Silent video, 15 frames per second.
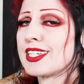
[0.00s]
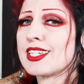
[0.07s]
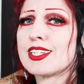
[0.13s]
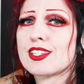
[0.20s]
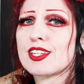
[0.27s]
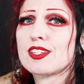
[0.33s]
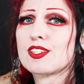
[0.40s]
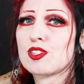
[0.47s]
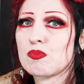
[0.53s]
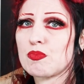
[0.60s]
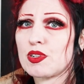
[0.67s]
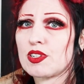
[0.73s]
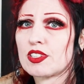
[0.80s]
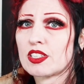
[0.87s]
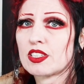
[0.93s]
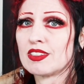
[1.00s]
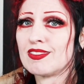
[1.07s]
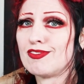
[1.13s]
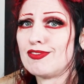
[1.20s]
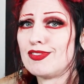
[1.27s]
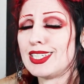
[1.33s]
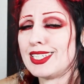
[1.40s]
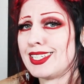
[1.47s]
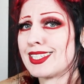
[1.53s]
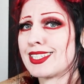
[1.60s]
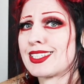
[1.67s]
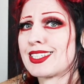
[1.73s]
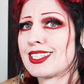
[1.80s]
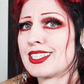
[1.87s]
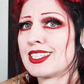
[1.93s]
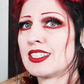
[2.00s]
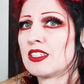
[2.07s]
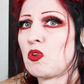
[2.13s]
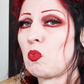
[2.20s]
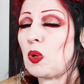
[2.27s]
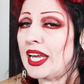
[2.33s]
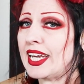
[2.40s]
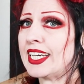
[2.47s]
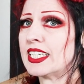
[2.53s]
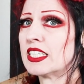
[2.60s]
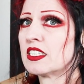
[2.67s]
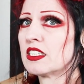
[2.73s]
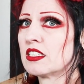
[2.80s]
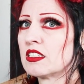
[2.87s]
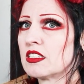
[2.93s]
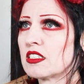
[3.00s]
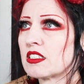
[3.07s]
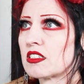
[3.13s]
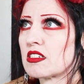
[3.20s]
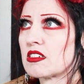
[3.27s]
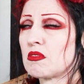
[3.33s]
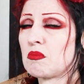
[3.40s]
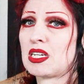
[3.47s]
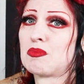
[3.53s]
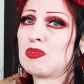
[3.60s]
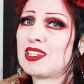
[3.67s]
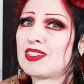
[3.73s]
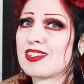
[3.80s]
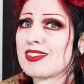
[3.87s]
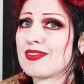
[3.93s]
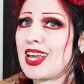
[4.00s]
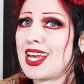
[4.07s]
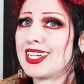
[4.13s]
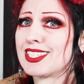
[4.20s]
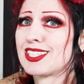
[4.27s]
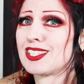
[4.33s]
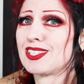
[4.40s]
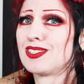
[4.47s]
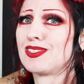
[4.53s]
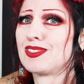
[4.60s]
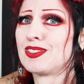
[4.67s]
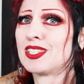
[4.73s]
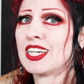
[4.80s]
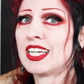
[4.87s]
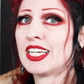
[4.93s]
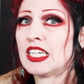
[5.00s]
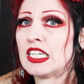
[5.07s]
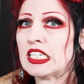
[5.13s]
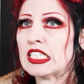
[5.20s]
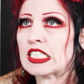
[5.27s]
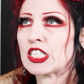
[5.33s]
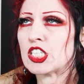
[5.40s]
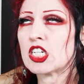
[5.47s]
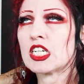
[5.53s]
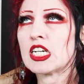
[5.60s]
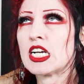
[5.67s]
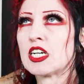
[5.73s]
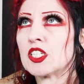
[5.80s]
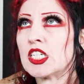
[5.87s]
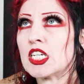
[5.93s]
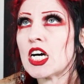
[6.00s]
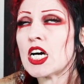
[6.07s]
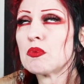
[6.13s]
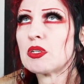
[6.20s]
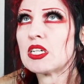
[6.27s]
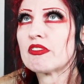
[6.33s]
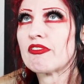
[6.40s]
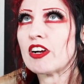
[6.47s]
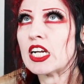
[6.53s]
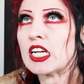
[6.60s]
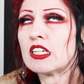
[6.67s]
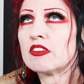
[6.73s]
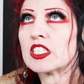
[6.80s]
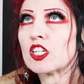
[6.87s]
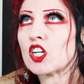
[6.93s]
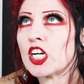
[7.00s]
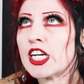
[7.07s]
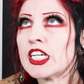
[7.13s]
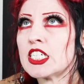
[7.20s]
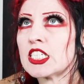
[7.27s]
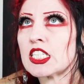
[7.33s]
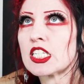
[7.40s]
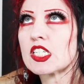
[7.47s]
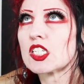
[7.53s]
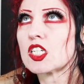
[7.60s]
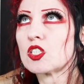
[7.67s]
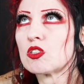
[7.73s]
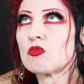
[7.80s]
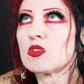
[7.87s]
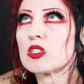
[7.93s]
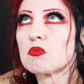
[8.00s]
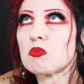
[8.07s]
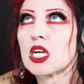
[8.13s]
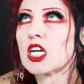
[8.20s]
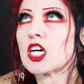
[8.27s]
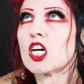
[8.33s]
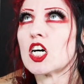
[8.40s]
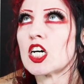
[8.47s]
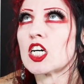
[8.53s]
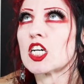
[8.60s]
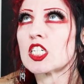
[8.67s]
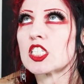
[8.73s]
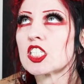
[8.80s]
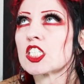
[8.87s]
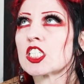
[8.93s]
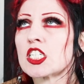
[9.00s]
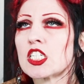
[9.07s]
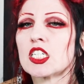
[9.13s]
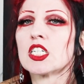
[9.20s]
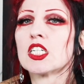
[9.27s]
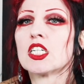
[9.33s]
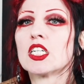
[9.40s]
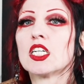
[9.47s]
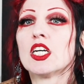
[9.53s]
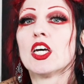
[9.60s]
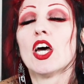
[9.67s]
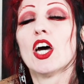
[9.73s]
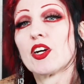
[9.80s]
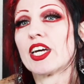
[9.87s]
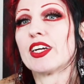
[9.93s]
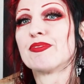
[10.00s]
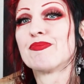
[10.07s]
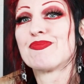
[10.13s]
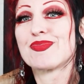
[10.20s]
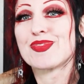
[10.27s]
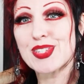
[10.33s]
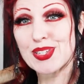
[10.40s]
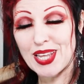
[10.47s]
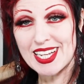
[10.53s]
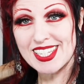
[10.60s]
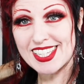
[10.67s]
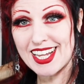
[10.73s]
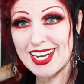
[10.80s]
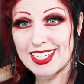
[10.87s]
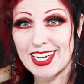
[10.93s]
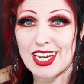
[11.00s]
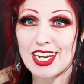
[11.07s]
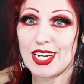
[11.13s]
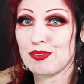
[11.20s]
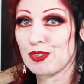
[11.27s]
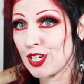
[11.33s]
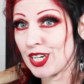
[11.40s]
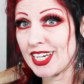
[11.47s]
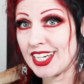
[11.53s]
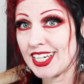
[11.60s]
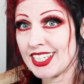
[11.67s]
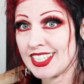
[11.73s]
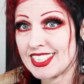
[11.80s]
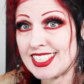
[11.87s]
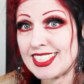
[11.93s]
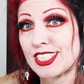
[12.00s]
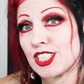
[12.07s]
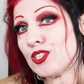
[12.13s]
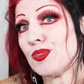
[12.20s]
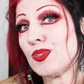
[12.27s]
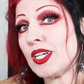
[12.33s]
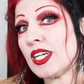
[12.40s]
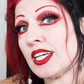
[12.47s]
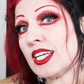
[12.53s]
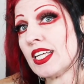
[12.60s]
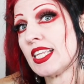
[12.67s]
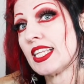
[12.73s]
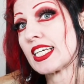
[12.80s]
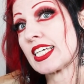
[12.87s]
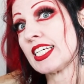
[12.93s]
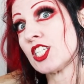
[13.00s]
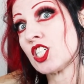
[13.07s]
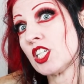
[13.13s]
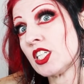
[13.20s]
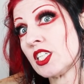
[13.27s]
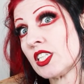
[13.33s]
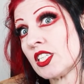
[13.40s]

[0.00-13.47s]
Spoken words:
is a super convenient way to make meals and to learn how to not be afraid of ingredients. Oh my gosh. Okay, so that's that, and we're gonna head into the kitchen.